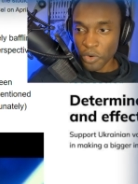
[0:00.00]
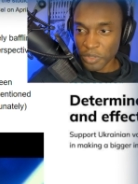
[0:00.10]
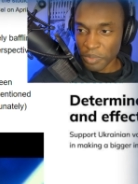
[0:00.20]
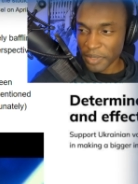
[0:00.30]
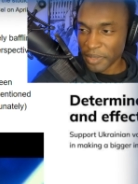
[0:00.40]

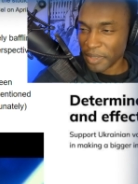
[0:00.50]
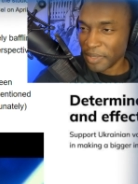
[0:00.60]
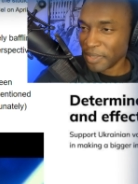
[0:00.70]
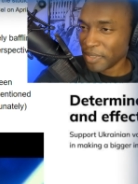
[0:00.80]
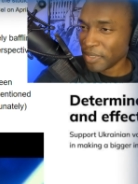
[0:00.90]
But uh,
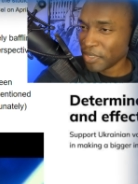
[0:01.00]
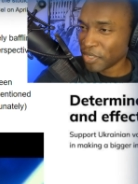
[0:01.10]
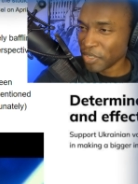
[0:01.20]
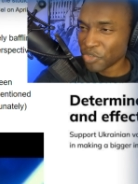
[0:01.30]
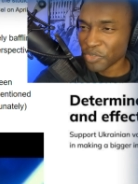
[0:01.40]
it is
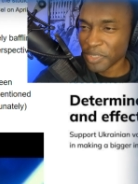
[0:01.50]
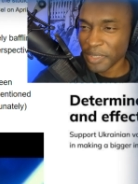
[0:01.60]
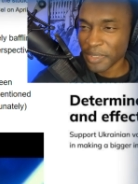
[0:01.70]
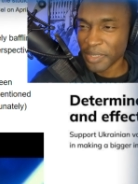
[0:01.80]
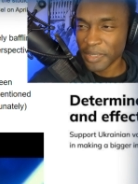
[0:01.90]

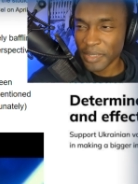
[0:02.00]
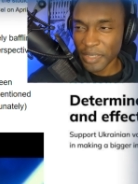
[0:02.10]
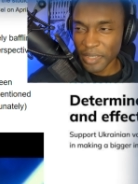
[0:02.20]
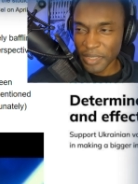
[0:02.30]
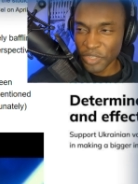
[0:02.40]
interesting to
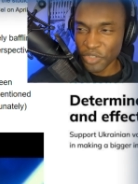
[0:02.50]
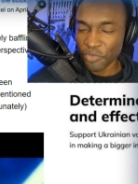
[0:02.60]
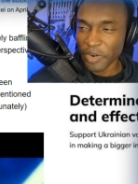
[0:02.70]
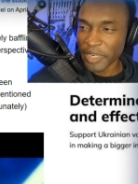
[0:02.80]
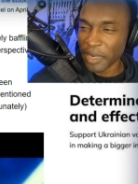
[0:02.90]
see this
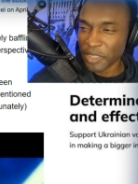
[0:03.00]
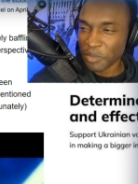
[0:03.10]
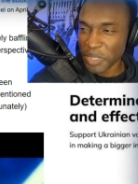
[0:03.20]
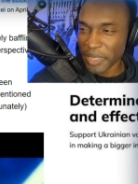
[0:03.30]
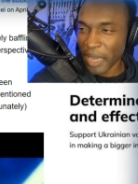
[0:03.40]
director
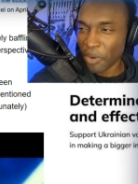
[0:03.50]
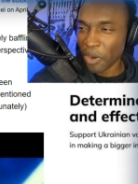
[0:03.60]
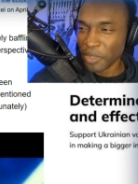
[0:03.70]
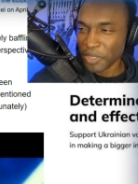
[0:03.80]
speak out on this